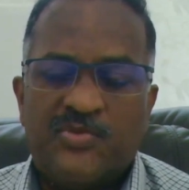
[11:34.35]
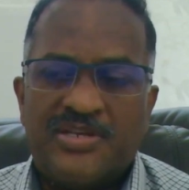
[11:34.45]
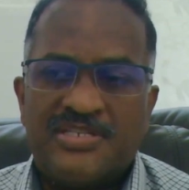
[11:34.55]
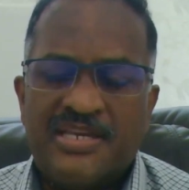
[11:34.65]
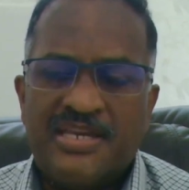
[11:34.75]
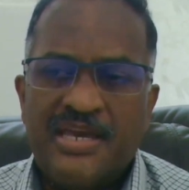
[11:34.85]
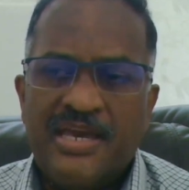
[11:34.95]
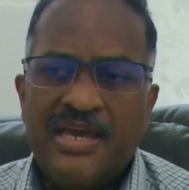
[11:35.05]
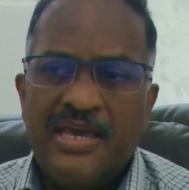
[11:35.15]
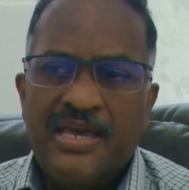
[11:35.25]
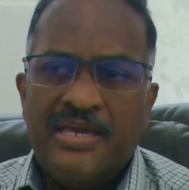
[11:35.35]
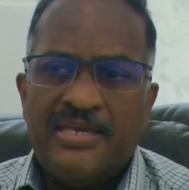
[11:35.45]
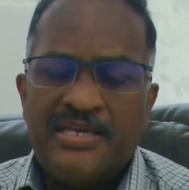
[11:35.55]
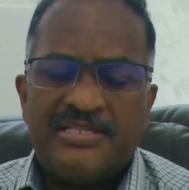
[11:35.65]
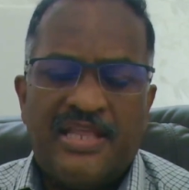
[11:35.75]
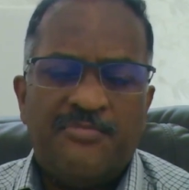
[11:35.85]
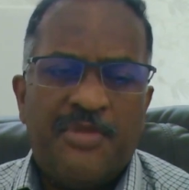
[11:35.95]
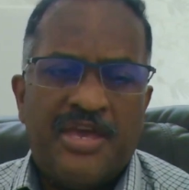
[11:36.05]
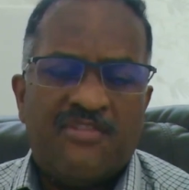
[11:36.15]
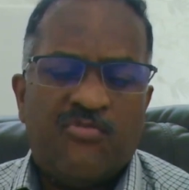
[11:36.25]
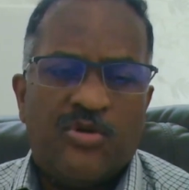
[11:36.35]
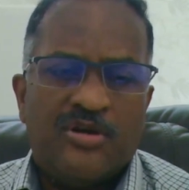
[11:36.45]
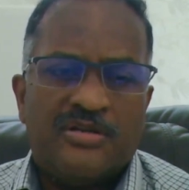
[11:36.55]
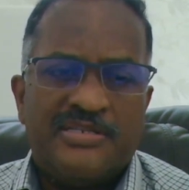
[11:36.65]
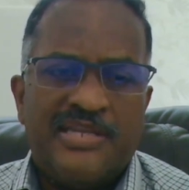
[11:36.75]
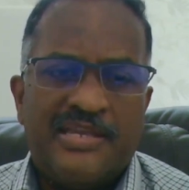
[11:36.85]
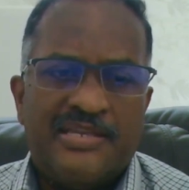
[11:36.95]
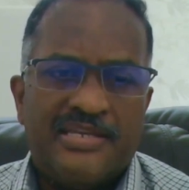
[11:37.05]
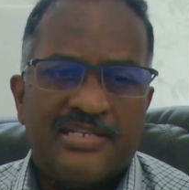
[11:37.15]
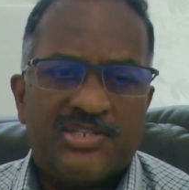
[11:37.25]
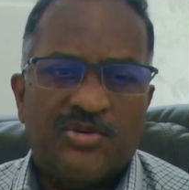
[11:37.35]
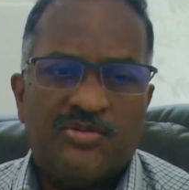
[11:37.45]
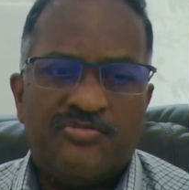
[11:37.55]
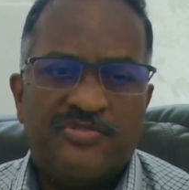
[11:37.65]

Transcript: And we are saying, yes, that may have worked 10 years ago,